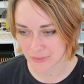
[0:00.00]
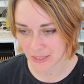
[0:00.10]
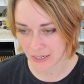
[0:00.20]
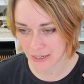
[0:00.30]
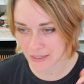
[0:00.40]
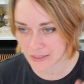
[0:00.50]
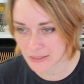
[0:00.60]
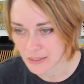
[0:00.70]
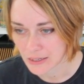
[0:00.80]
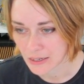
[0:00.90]
And
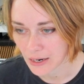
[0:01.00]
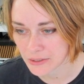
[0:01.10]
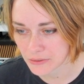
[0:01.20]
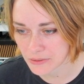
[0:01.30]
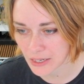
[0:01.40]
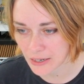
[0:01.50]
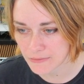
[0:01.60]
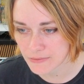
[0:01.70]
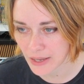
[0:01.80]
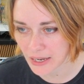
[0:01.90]
I don't
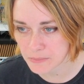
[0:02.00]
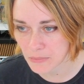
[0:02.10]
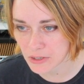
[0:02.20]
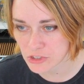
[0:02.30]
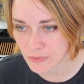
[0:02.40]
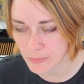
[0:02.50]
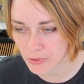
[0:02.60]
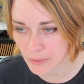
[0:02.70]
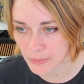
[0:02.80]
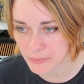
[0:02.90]
have that much of a
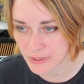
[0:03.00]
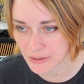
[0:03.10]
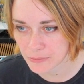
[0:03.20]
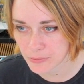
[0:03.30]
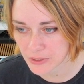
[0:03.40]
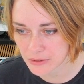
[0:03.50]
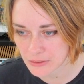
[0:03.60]
problem here with